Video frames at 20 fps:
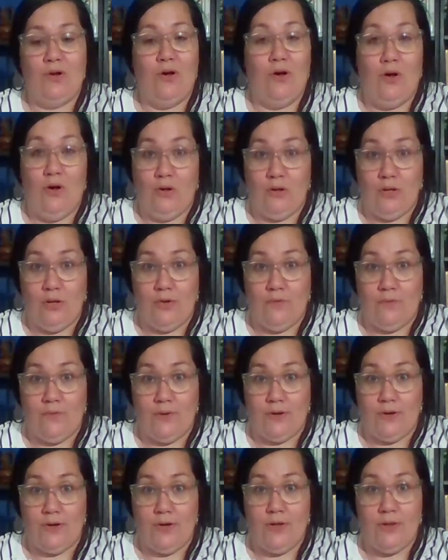all
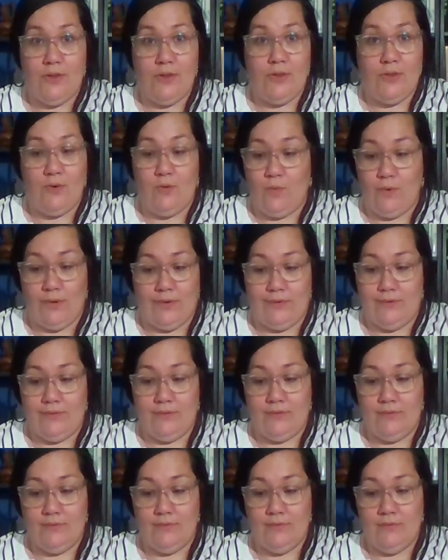over the world,
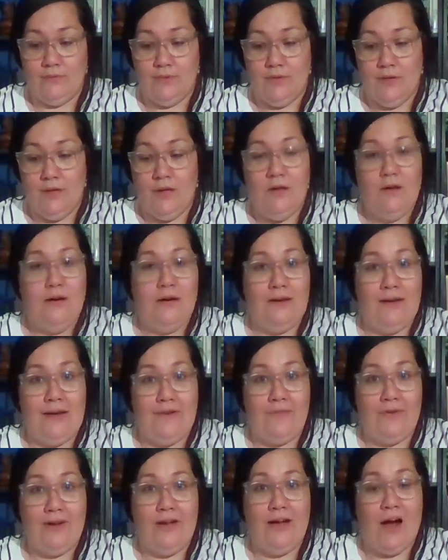on
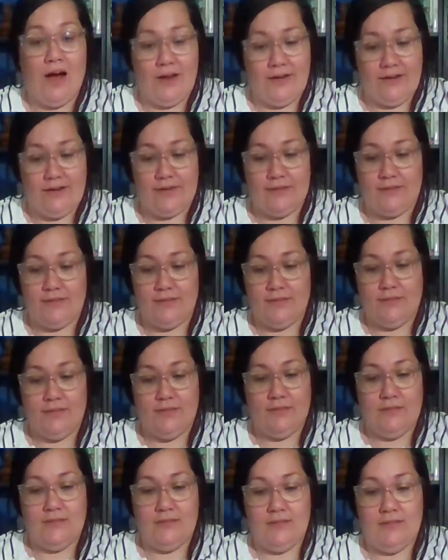every continent,
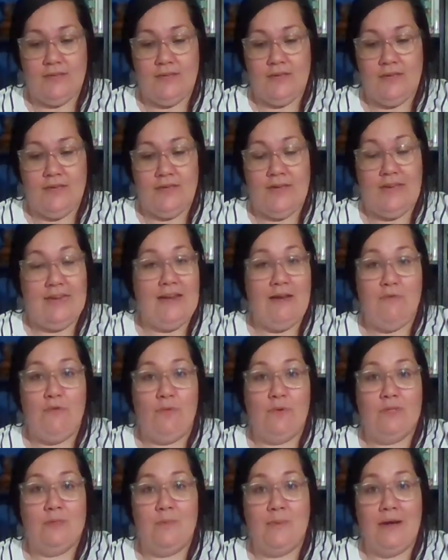in
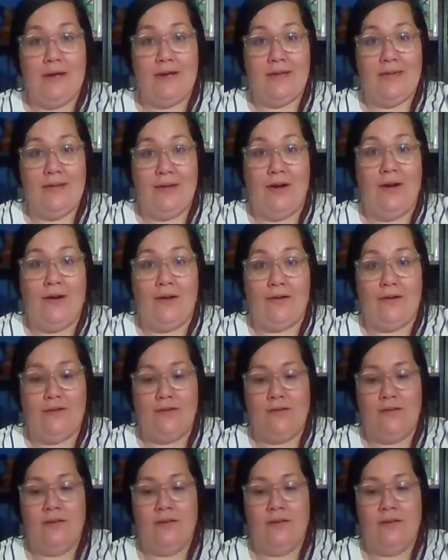everyone's backyard.